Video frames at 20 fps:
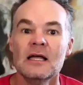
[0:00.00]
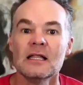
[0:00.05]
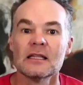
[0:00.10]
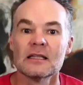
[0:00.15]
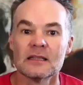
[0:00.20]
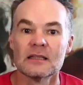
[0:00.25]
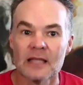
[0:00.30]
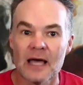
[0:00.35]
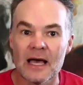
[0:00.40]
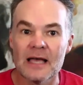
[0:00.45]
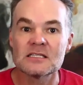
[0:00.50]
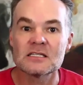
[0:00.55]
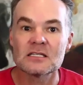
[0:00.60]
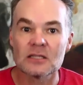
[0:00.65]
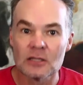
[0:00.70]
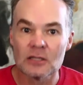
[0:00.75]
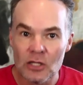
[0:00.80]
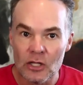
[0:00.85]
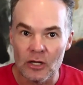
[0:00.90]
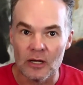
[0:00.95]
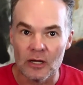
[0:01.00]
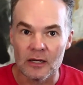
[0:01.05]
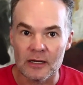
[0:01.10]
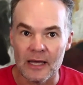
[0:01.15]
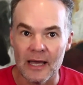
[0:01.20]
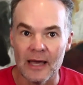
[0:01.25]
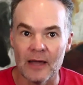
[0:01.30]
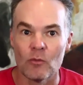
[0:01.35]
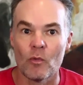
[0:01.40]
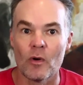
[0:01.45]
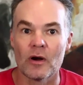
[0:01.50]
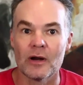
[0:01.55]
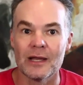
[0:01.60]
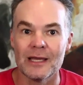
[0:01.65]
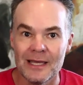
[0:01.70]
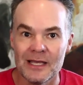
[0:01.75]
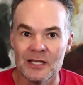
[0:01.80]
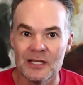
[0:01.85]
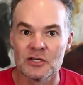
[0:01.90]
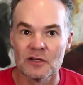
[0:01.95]
let's look at where
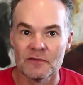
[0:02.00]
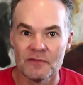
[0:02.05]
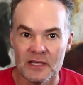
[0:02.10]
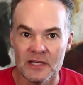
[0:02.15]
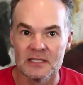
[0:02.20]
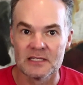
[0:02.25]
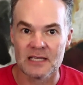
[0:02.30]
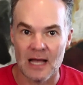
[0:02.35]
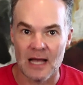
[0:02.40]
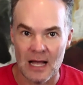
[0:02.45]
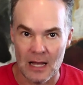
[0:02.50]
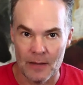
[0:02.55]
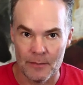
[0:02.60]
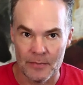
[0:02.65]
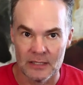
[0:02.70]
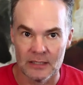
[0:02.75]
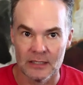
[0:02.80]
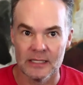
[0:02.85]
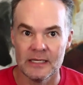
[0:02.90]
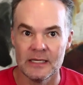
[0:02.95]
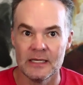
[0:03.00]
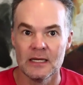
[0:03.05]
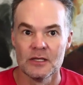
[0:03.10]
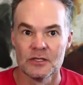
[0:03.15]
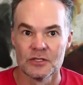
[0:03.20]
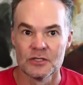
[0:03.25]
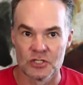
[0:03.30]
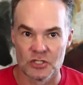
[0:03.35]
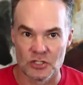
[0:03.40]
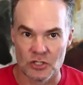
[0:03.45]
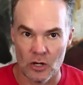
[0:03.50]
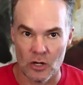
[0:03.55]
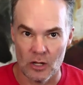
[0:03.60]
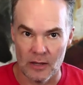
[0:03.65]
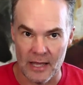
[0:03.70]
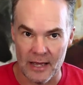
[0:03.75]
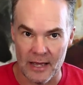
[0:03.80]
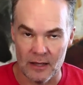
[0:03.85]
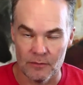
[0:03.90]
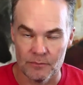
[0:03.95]
each of these commonly
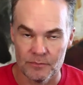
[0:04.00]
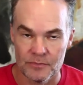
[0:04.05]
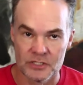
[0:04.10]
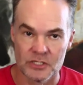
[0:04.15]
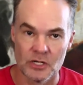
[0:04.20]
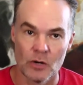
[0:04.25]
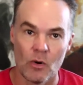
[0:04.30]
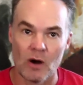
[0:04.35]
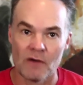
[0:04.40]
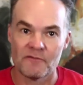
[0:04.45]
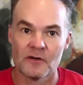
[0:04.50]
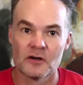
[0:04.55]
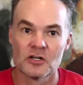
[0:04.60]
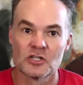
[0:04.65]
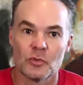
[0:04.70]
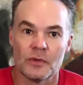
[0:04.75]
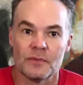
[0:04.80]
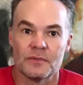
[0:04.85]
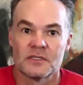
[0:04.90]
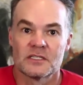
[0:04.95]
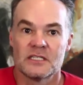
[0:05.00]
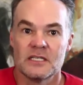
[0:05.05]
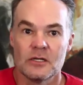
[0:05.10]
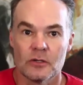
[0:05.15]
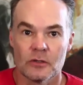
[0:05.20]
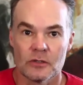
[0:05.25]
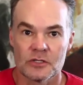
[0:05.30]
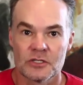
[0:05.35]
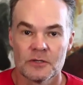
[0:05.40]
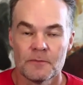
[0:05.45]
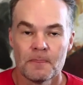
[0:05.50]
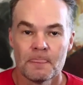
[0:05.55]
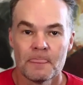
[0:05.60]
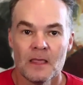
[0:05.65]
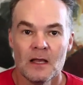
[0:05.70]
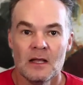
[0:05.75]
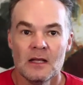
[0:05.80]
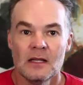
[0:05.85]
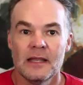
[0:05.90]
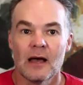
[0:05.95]
stall out. So our first one, seekers.
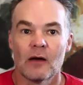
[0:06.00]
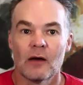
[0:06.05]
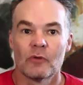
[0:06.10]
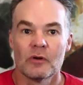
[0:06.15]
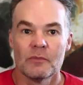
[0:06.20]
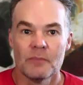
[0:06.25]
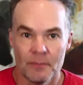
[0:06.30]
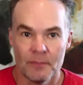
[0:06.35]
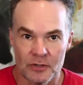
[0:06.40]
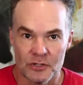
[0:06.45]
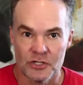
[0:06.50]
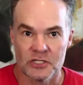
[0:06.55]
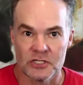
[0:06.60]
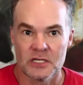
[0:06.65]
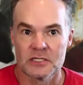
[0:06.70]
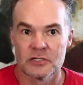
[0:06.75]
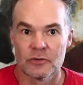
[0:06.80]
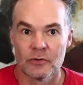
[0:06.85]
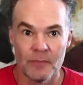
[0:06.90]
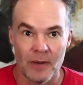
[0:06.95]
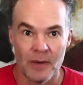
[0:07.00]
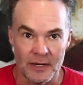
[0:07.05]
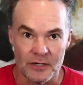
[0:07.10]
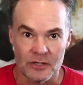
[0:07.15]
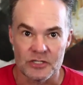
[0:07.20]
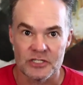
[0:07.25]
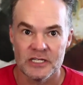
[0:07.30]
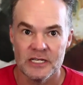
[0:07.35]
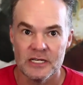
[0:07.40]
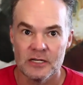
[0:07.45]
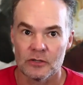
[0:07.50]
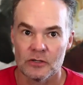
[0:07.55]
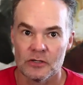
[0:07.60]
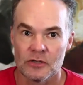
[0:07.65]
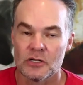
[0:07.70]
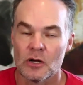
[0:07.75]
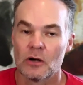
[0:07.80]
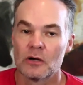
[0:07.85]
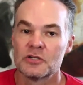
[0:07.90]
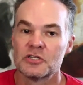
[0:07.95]
Now, remember, just as a reminder,
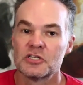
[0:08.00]
seekers are